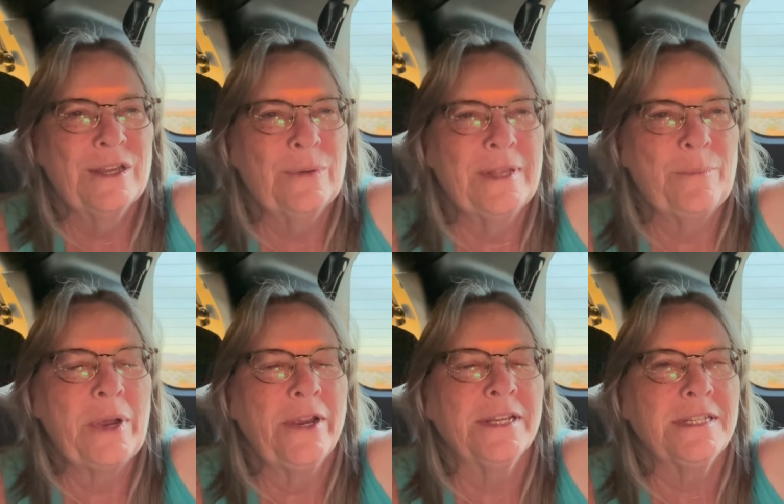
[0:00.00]
well, I
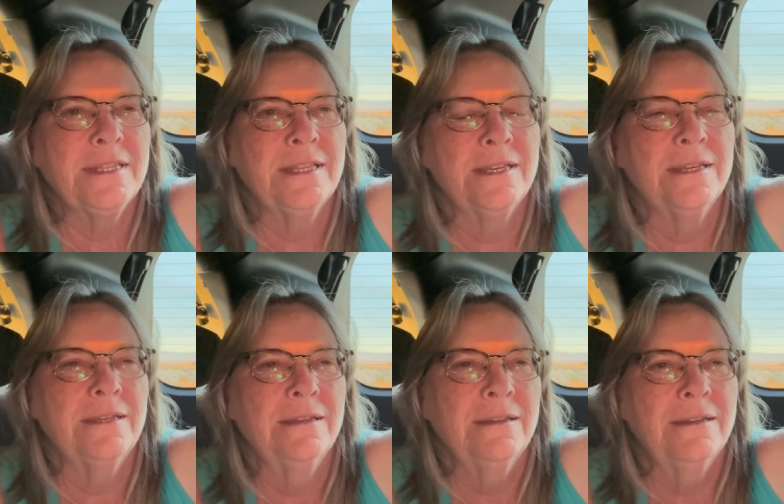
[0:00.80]
parked in the
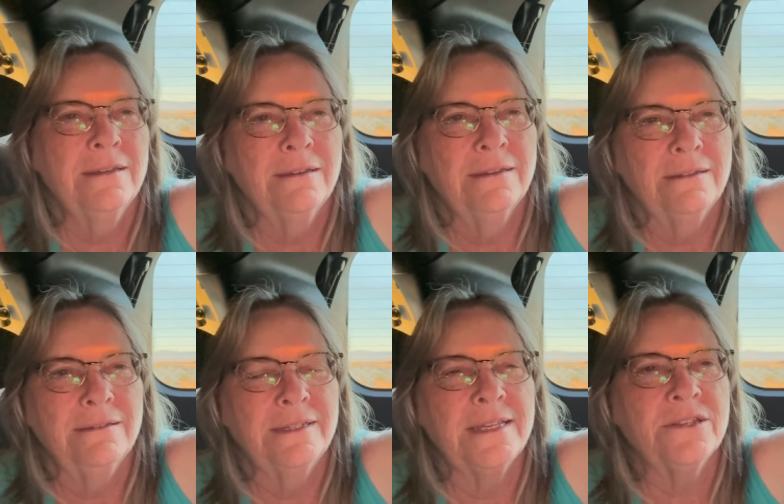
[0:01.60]

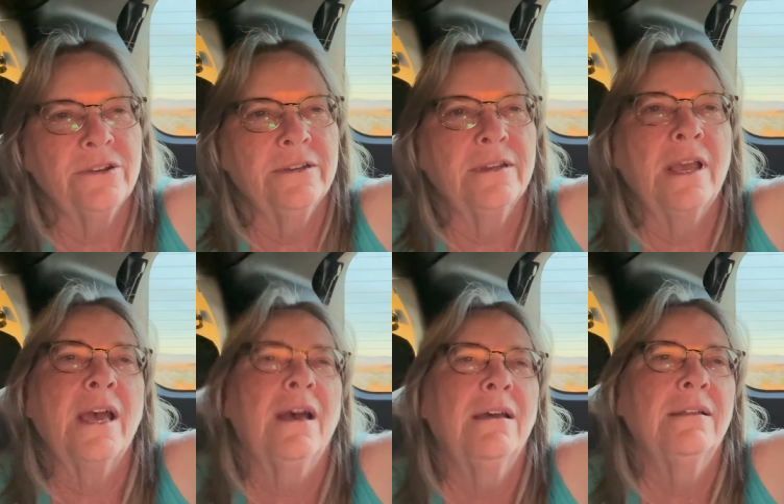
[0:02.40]
desert
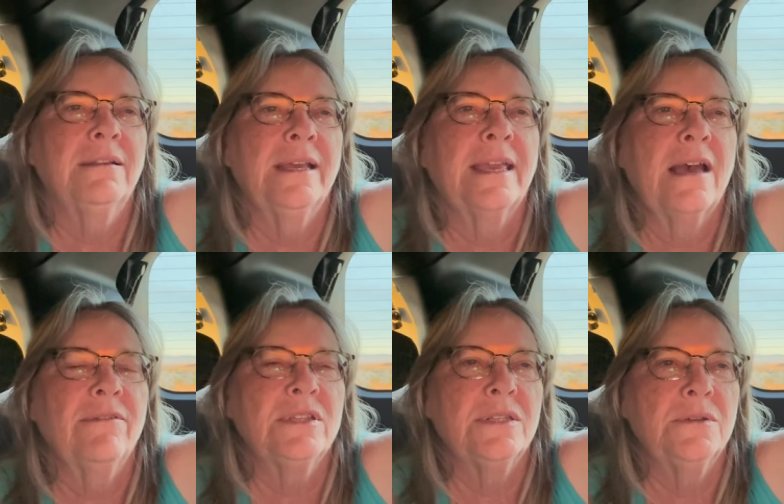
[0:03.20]
at Lake
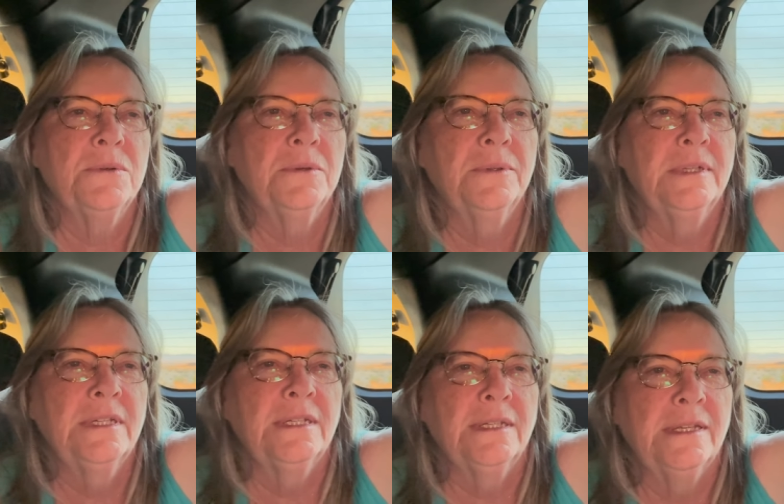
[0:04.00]
Havasu,
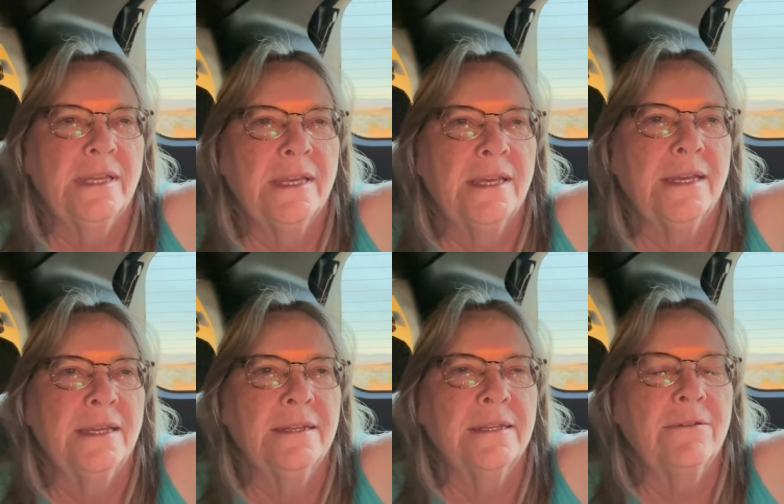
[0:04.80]

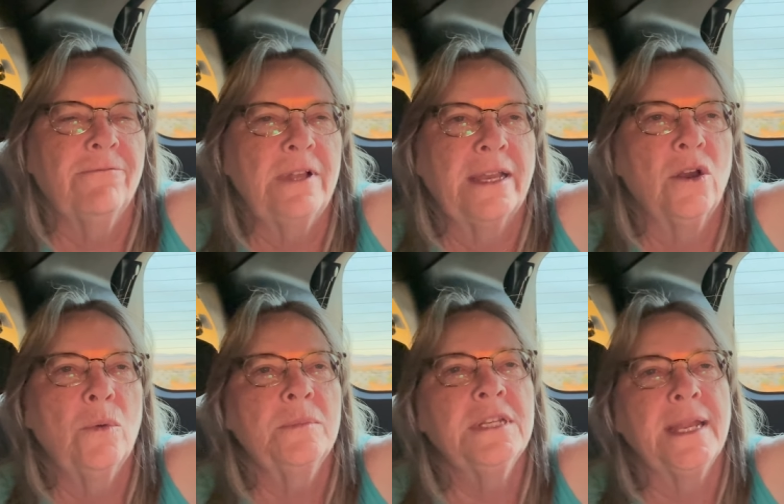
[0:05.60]
and I'm flying
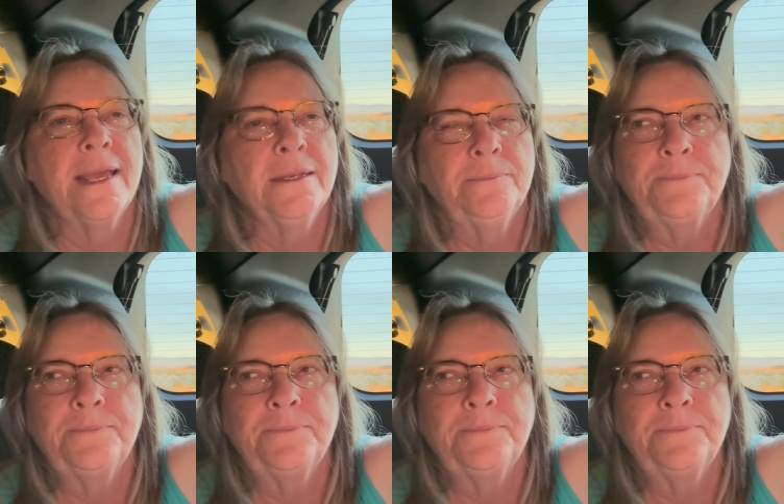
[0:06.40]
home today.